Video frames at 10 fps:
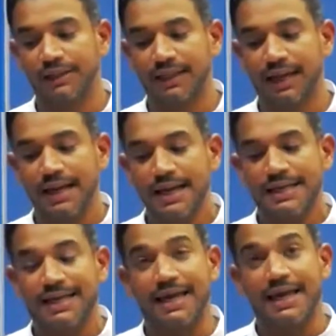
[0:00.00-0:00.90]
there is
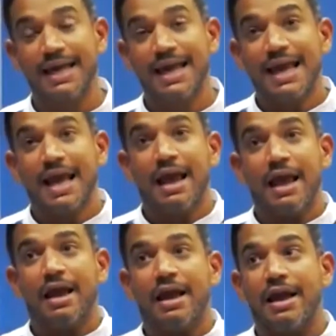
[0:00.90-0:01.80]
no homogeneity,
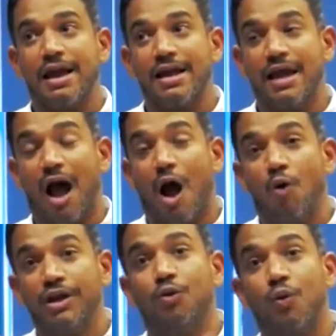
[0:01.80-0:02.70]
so we cannot
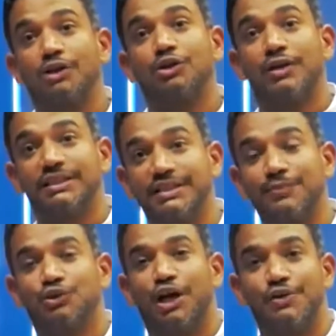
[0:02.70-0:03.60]
compare. We have to take also into